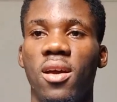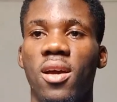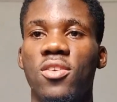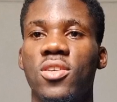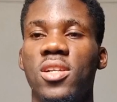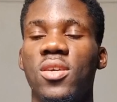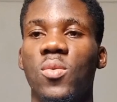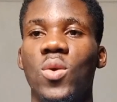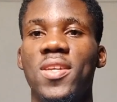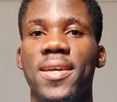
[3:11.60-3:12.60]
Actually,
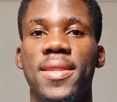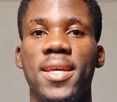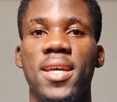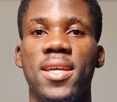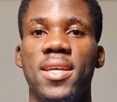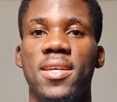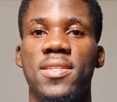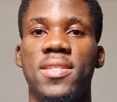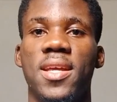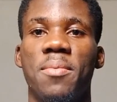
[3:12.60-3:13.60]
what I think
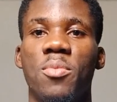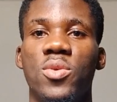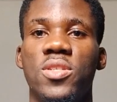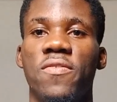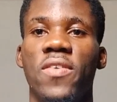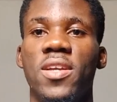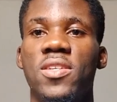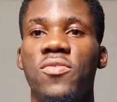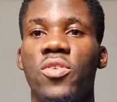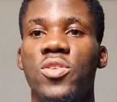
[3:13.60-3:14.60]
is the most
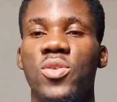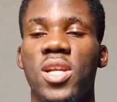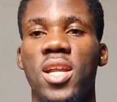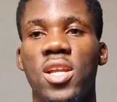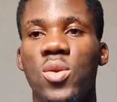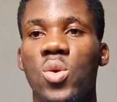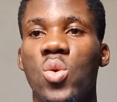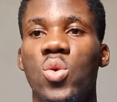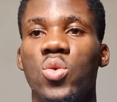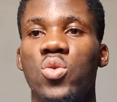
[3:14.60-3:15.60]
effective way to learning no
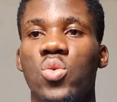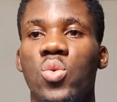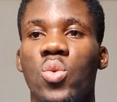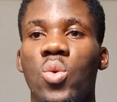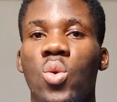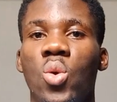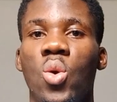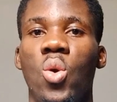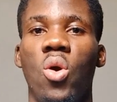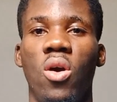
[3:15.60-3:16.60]
code tool,
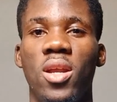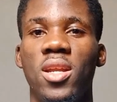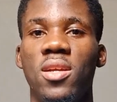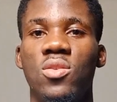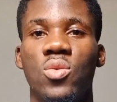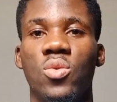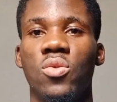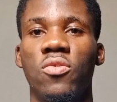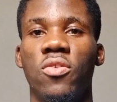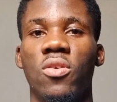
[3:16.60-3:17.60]
or any
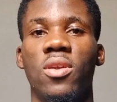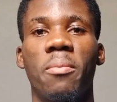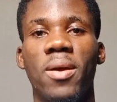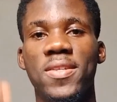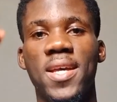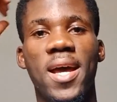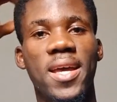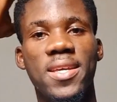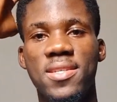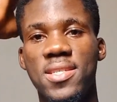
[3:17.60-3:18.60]
tool for that matter,
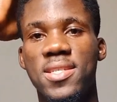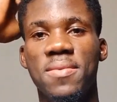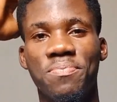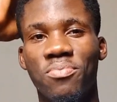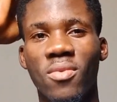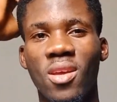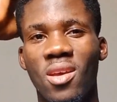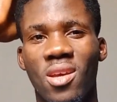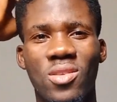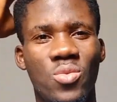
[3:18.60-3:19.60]
is
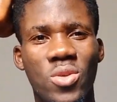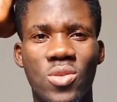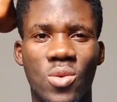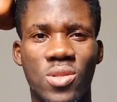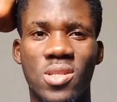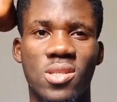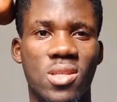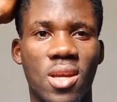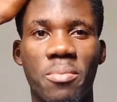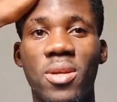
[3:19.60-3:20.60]
resources.
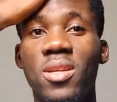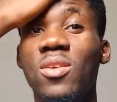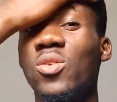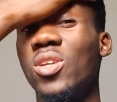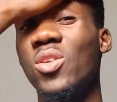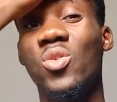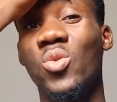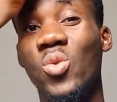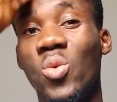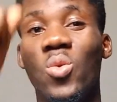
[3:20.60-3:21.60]
You need to
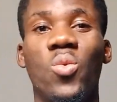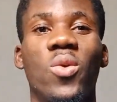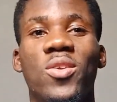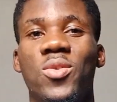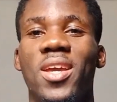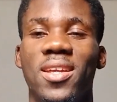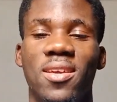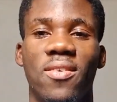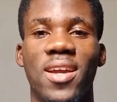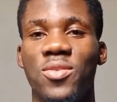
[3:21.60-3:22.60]
know where to get
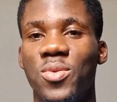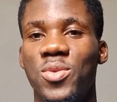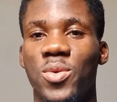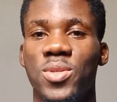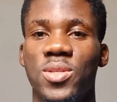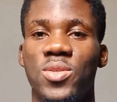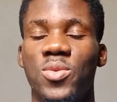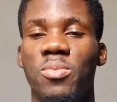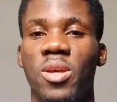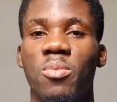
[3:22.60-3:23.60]
the right resources to
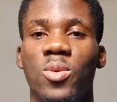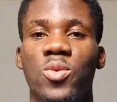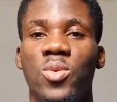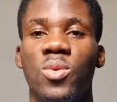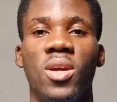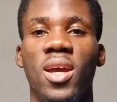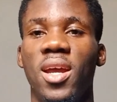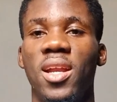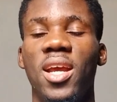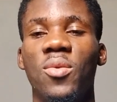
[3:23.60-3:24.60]
be able to
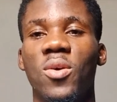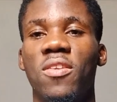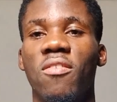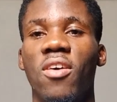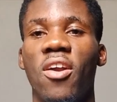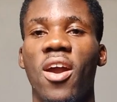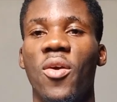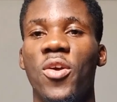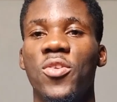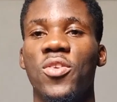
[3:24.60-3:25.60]
learn whatever you are
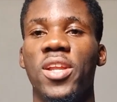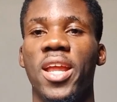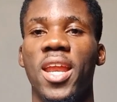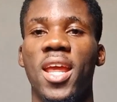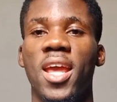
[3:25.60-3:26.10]
going to learn.